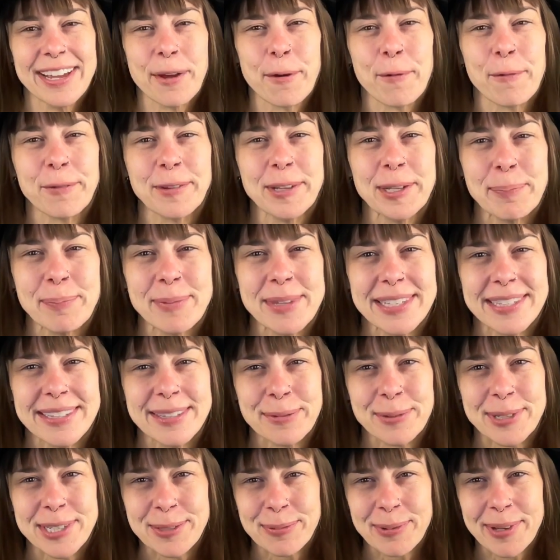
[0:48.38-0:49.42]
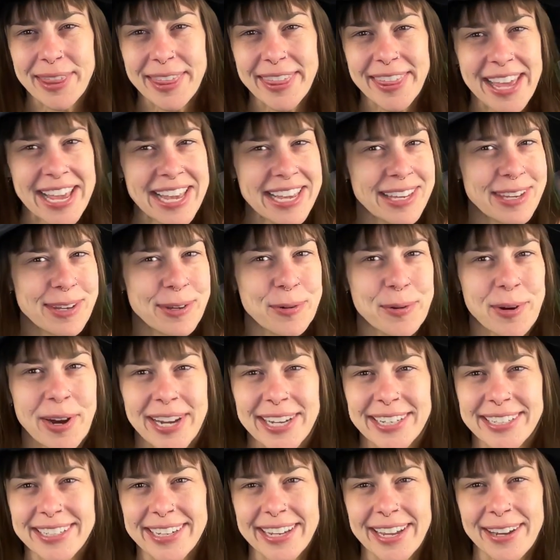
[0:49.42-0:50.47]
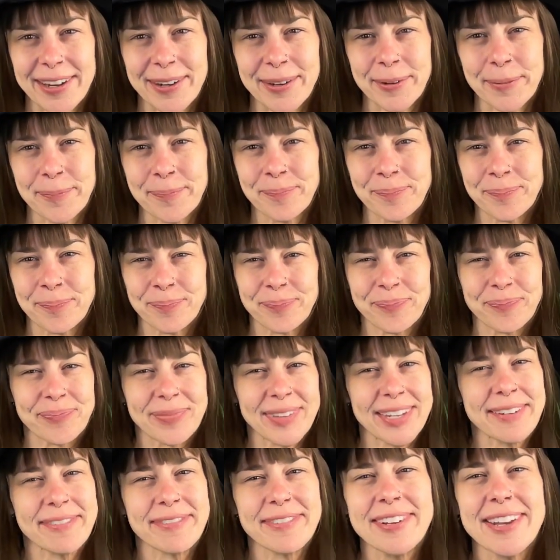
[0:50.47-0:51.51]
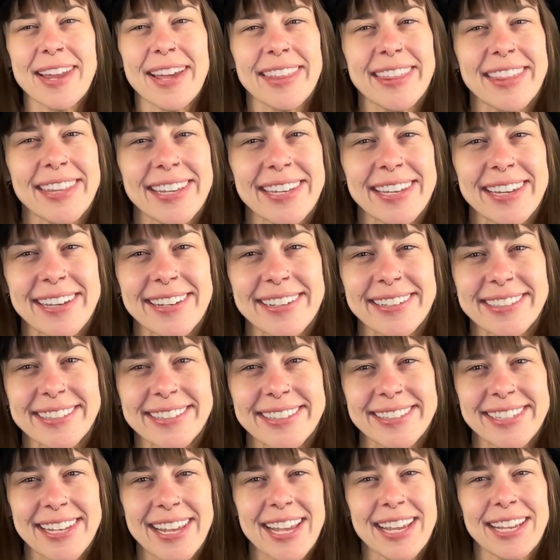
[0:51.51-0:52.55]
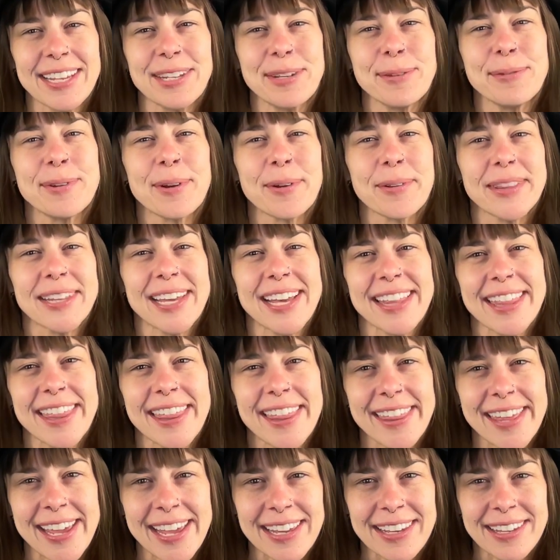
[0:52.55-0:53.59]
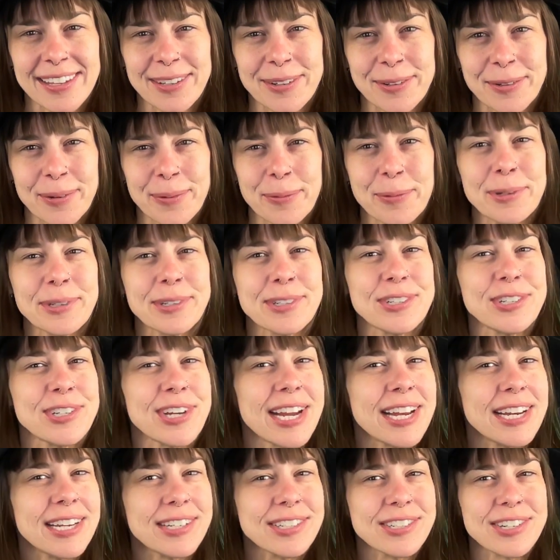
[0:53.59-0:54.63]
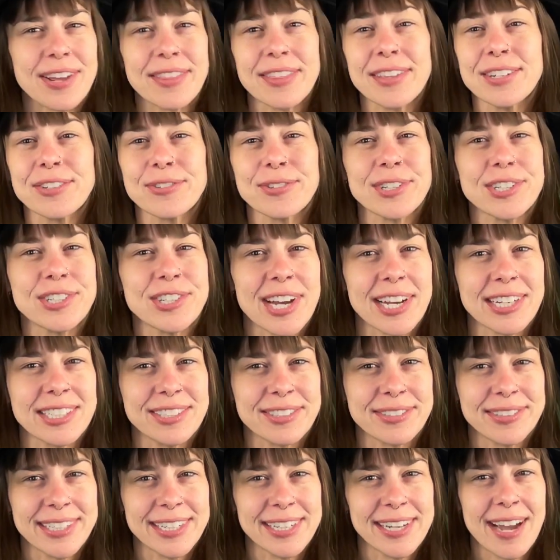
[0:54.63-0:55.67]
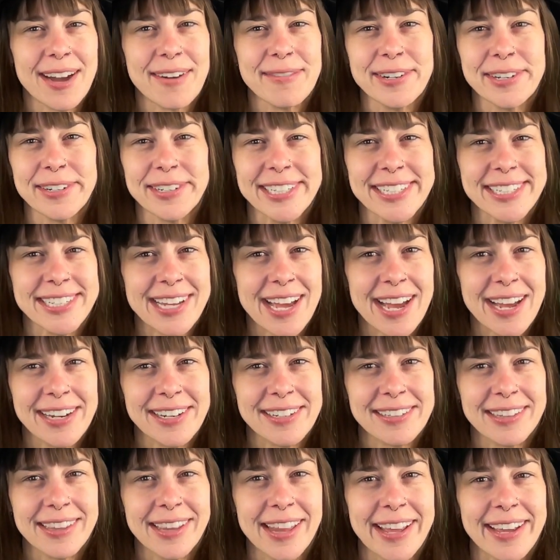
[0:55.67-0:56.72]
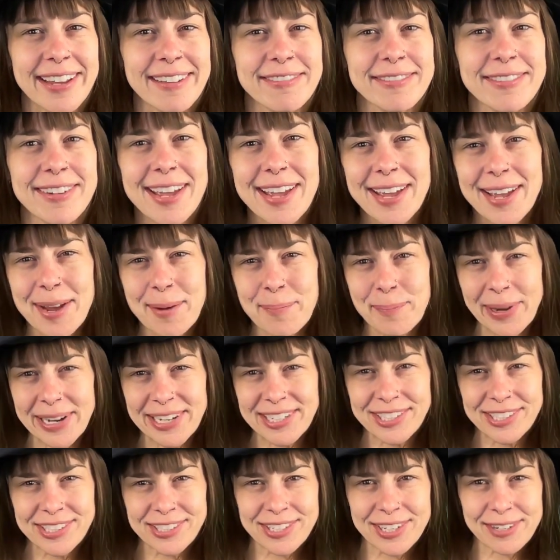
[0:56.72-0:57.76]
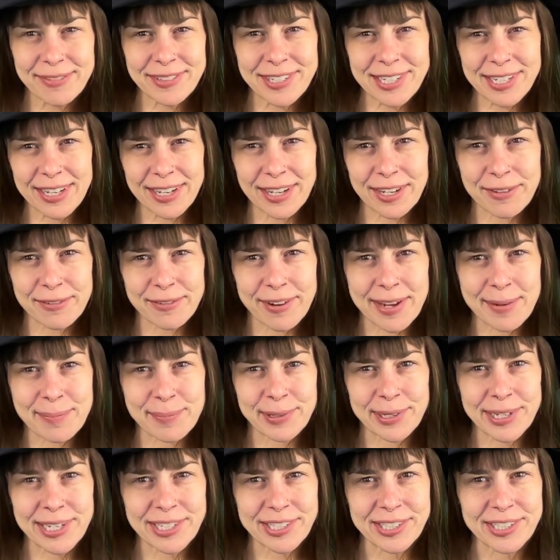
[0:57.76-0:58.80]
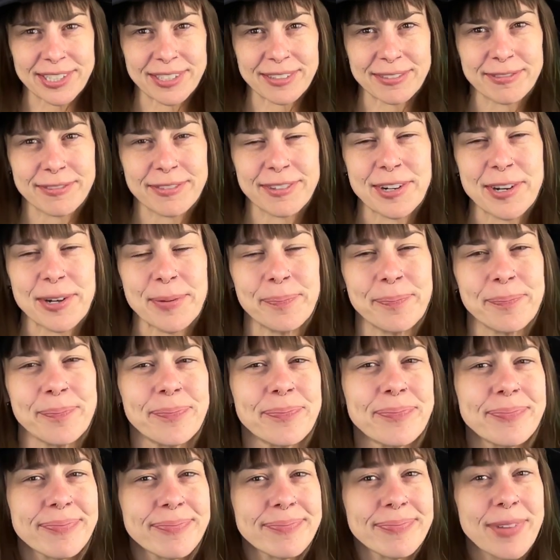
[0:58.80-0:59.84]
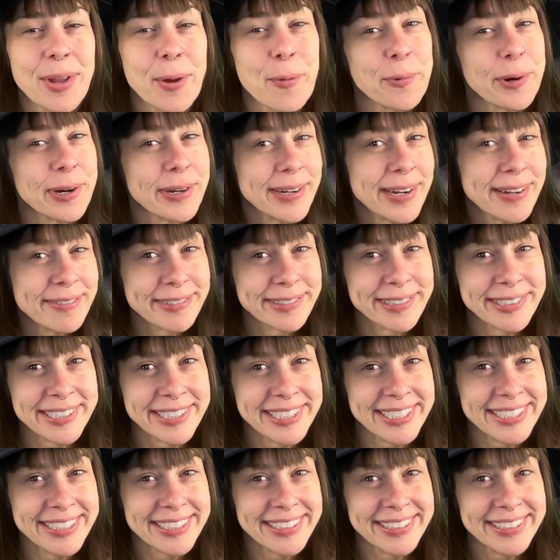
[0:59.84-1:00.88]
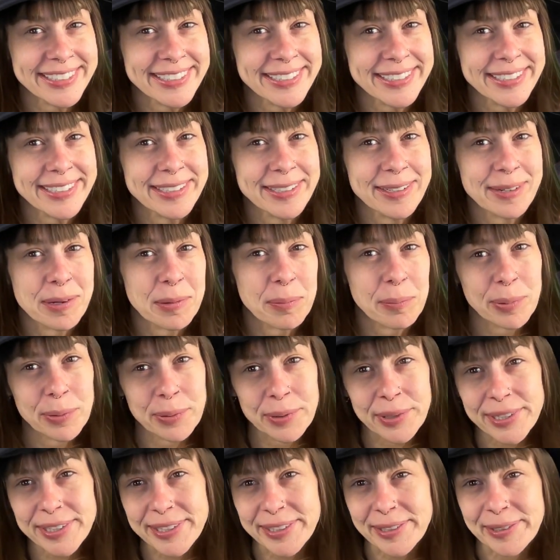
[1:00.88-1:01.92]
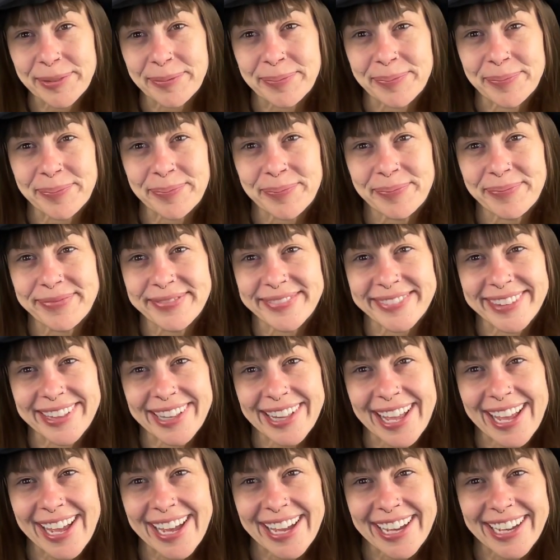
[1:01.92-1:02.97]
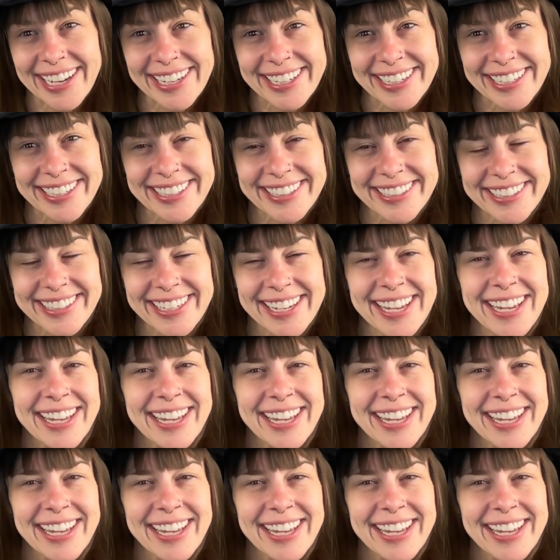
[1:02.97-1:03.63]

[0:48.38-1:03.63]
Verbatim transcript: Flip the switch with thank you right now. If nothing else, you know that thank you will change the trajectory of your entire life by shifting your vibration from wherever it is, boredom, lack,